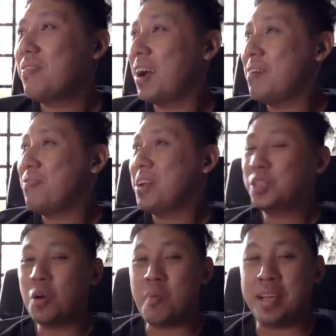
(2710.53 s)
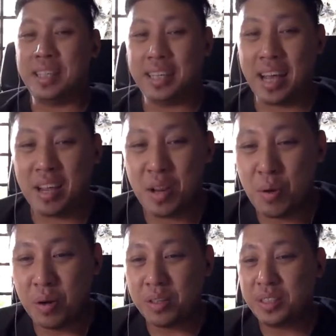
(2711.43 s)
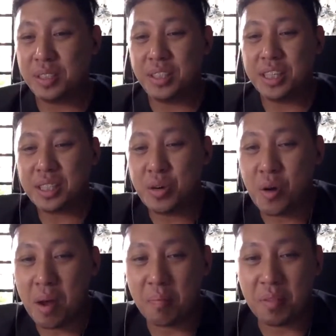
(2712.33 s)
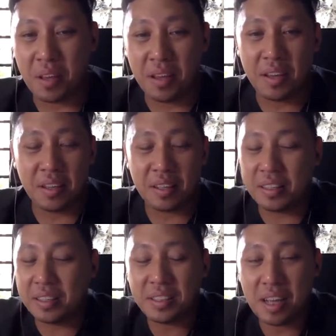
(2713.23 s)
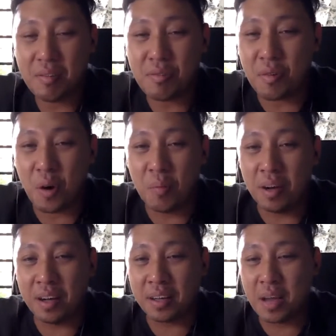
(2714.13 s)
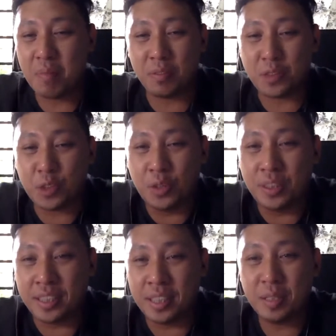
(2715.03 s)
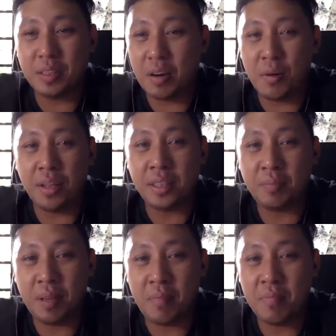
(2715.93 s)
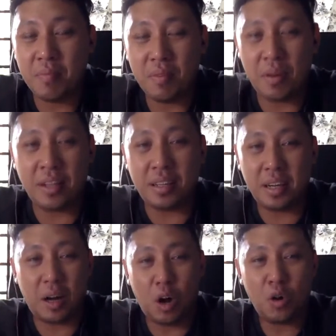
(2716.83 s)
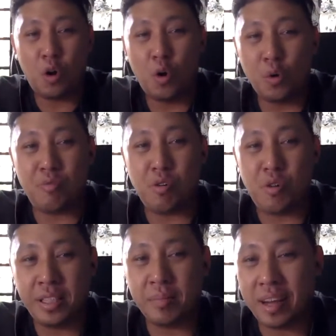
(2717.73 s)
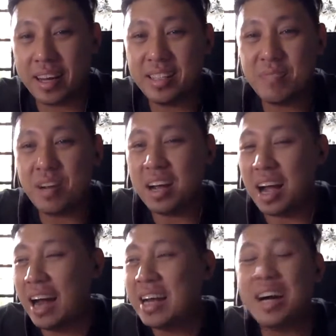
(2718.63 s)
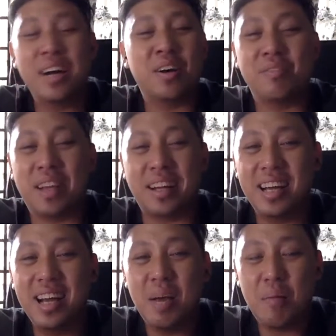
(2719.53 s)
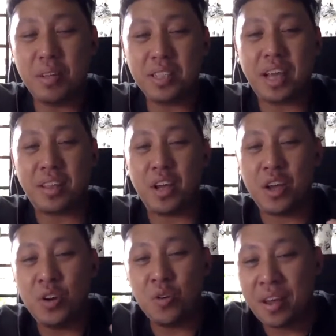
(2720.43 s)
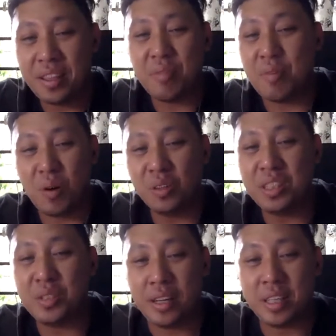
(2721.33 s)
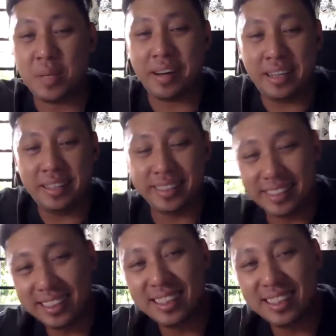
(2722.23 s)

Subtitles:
I find it so amazing that they would just grab the stuff from Game of Thrones and just ransom them, hold it for ransom. Like it's even unheard of. Like people are just getting innovative with all these ransom ideas.